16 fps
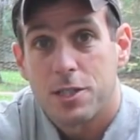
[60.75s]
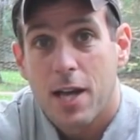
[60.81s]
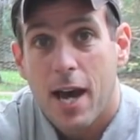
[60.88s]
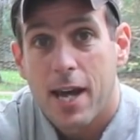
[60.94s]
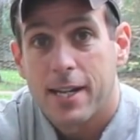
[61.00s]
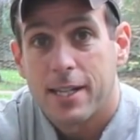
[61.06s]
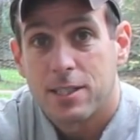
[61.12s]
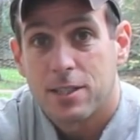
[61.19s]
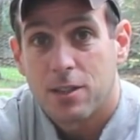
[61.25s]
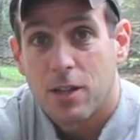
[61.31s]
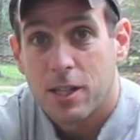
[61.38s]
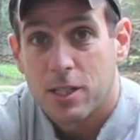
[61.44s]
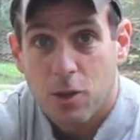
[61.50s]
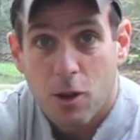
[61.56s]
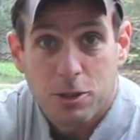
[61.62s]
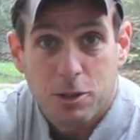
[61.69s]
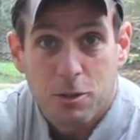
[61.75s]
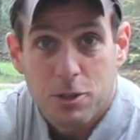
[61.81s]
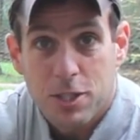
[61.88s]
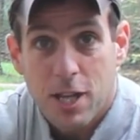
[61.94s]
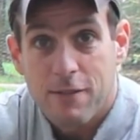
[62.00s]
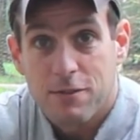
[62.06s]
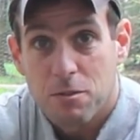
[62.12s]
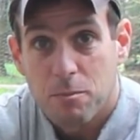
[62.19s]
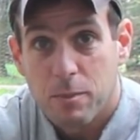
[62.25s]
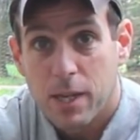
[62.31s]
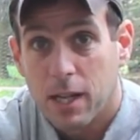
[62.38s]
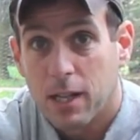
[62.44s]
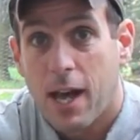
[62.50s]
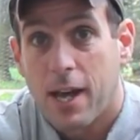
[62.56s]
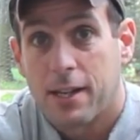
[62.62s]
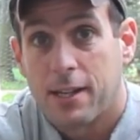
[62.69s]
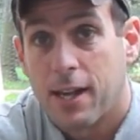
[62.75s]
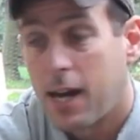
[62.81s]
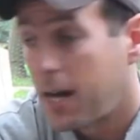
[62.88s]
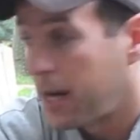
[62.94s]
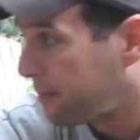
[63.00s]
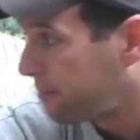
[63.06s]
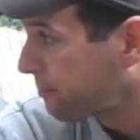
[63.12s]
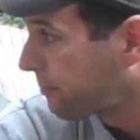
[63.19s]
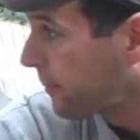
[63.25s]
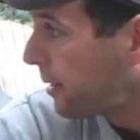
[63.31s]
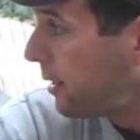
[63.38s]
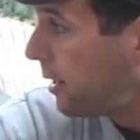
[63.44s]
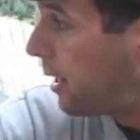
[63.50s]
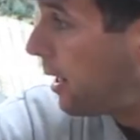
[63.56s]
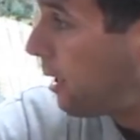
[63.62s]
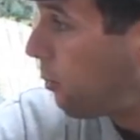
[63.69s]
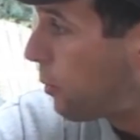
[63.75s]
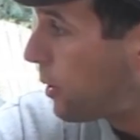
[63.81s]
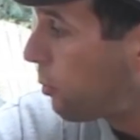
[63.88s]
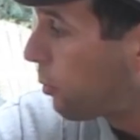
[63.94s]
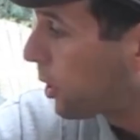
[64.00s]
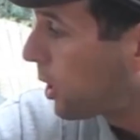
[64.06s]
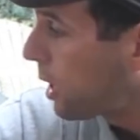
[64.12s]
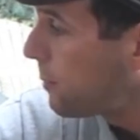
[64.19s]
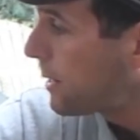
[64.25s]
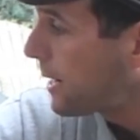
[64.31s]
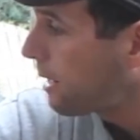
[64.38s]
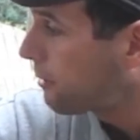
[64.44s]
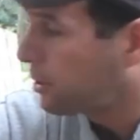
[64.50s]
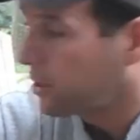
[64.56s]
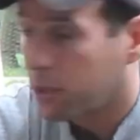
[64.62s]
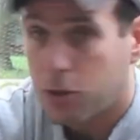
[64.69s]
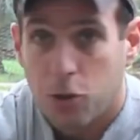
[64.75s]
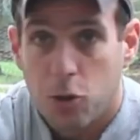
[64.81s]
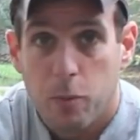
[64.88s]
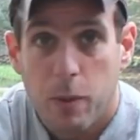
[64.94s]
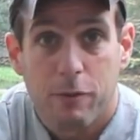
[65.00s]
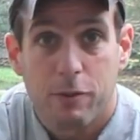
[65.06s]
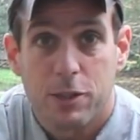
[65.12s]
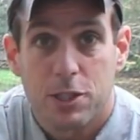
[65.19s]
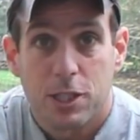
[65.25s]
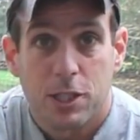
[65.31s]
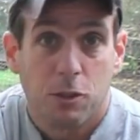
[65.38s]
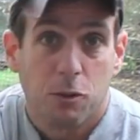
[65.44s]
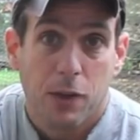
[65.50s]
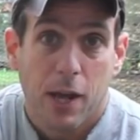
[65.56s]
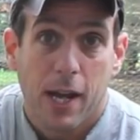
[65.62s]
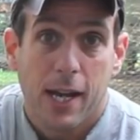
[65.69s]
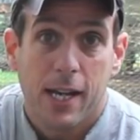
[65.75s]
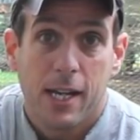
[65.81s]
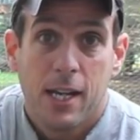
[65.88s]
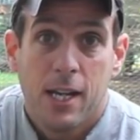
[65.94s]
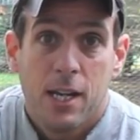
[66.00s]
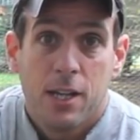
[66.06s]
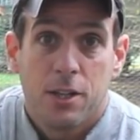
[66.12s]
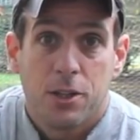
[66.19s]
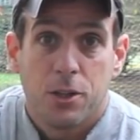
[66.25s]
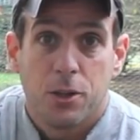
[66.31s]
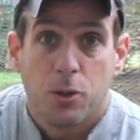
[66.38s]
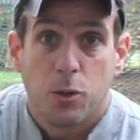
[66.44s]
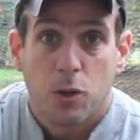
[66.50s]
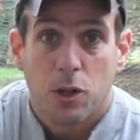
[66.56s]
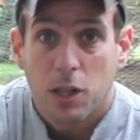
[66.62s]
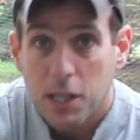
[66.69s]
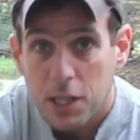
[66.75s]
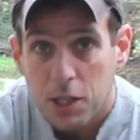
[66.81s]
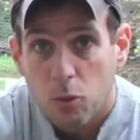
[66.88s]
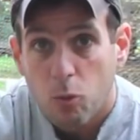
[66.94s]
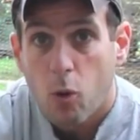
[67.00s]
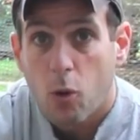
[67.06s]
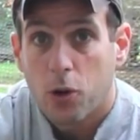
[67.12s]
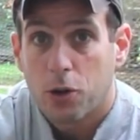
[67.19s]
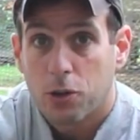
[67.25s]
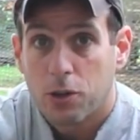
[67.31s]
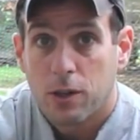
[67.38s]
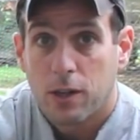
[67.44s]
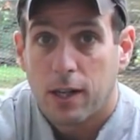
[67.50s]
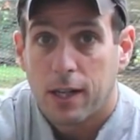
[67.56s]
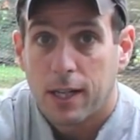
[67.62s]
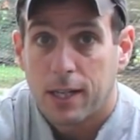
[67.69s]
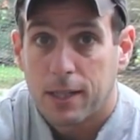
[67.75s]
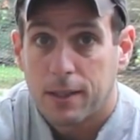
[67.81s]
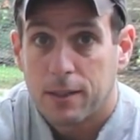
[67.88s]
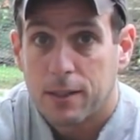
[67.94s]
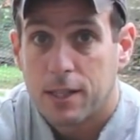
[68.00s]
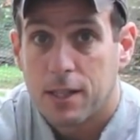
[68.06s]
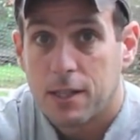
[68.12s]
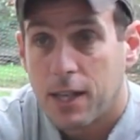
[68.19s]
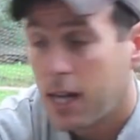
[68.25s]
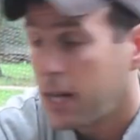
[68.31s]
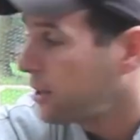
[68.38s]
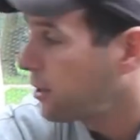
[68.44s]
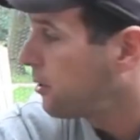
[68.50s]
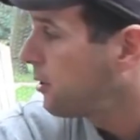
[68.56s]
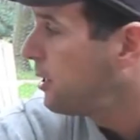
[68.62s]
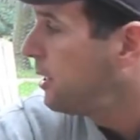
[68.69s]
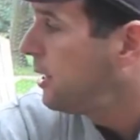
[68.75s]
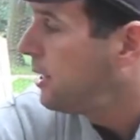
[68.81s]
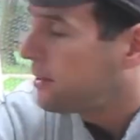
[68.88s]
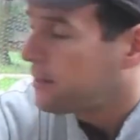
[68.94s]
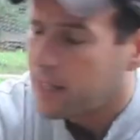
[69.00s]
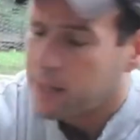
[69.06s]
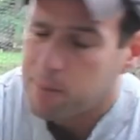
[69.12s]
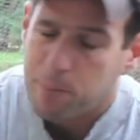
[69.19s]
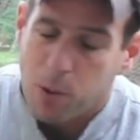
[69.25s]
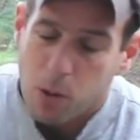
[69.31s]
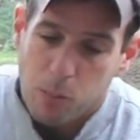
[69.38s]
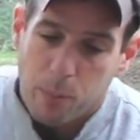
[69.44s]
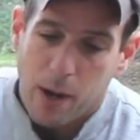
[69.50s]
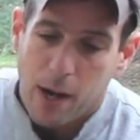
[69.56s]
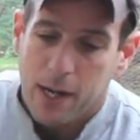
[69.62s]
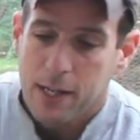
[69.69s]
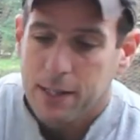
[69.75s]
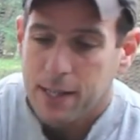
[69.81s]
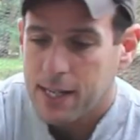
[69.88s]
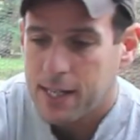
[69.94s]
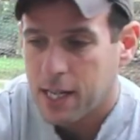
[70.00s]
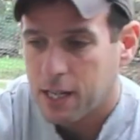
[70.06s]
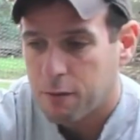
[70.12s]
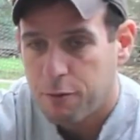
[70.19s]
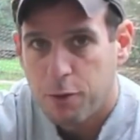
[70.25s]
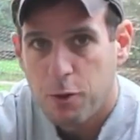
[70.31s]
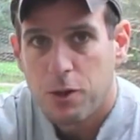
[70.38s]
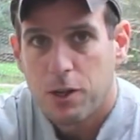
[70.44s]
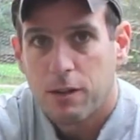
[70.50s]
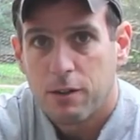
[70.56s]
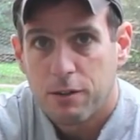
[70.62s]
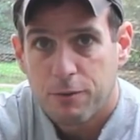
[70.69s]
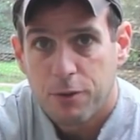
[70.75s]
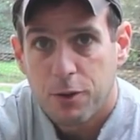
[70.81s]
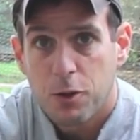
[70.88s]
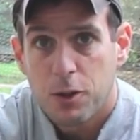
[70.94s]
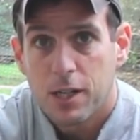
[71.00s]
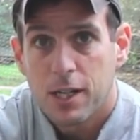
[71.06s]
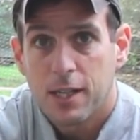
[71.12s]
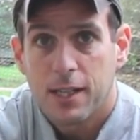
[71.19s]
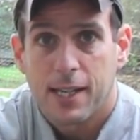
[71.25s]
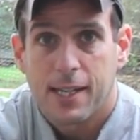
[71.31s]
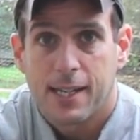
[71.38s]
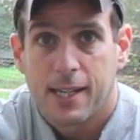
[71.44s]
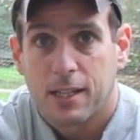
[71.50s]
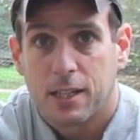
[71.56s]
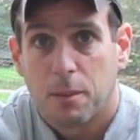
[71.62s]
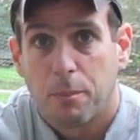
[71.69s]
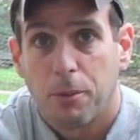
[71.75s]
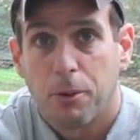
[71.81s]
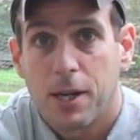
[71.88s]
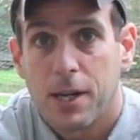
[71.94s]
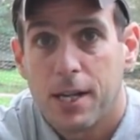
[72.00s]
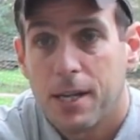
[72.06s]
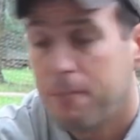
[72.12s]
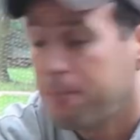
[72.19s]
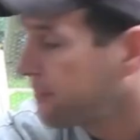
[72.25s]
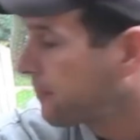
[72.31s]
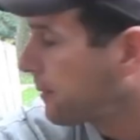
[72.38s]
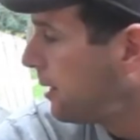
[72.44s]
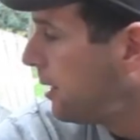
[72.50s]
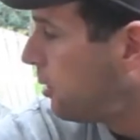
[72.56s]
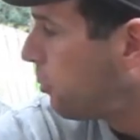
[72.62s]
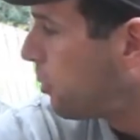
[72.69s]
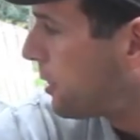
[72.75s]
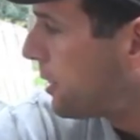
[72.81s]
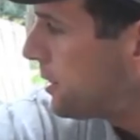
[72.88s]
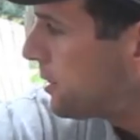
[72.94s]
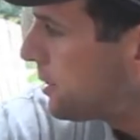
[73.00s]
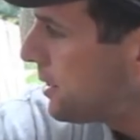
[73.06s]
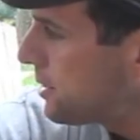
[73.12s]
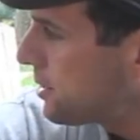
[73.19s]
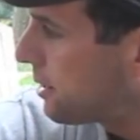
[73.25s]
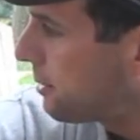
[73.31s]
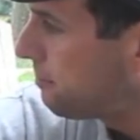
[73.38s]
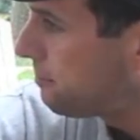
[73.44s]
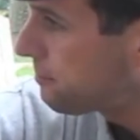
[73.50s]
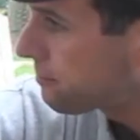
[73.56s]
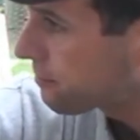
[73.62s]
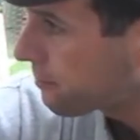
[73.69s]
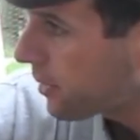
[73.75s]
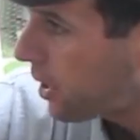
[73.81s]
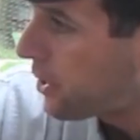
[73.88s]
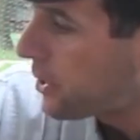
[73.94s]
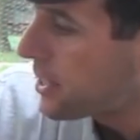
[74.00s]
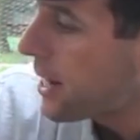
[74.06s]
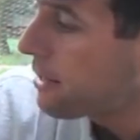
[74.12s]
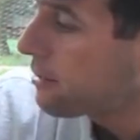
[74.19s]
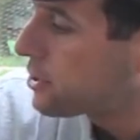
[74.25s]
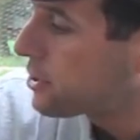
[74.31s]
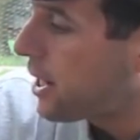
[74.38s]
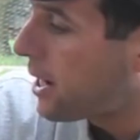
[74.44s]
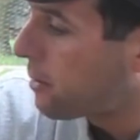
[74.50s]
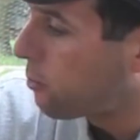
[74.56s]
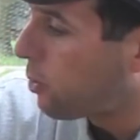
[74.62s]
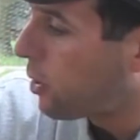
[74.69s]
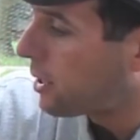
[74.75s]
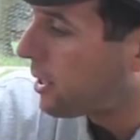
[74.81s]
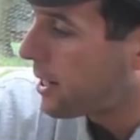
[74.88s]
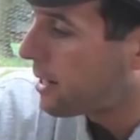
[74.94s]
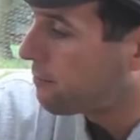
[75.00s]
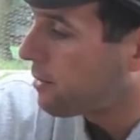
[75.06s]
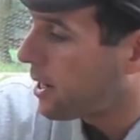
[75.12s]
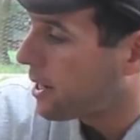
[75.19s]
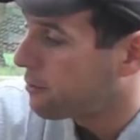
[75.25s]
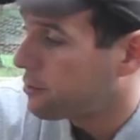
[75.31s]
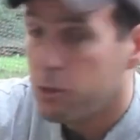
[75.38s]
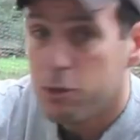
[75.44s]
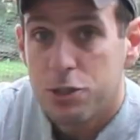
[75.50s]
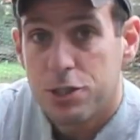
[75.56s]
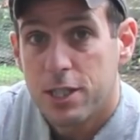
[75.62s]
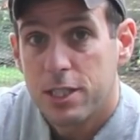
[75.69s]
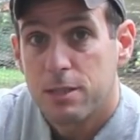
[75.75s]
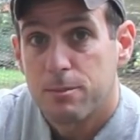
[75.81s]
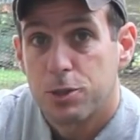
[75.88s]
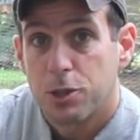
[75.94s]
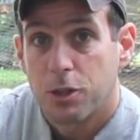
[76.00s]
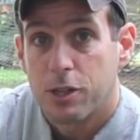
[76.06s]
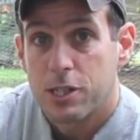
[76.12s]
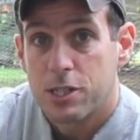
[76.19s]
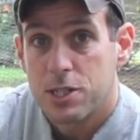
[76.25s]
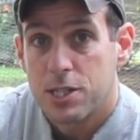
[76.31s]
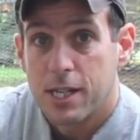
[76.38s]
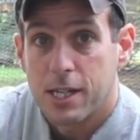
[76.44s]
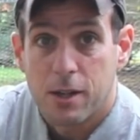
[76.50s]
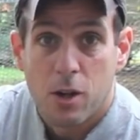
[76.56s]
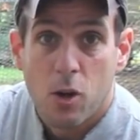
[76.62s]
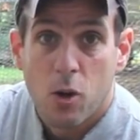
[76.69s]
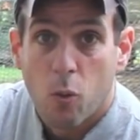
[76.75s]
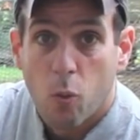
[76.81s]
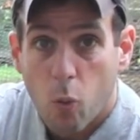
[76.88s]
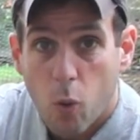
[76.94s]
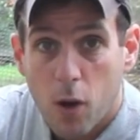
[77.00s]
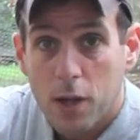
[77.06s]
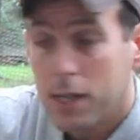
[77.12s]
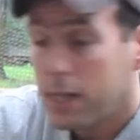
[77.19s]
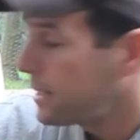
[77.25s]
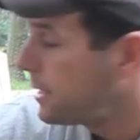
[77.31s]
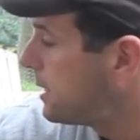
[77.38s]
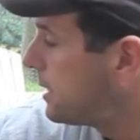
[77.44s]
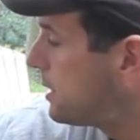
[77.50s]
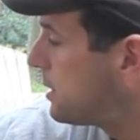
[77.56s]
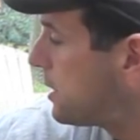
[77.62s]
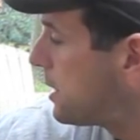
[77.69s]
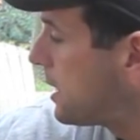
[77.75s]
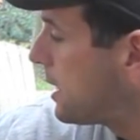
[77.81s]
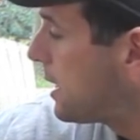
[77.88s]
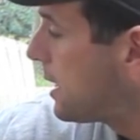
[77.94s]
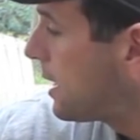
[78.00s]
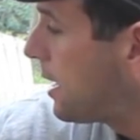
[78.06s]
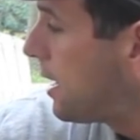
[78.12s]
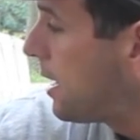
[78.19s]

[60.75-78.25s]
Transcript: that it's, it's also saves me a lot of time. Uh, we were coming out to the coop every single day to clean the water uh, container. They poop on it, they kick food, food in it, they kick debris in it. With this system, on the outside one, I have, I have two systems you're gonna see. One is the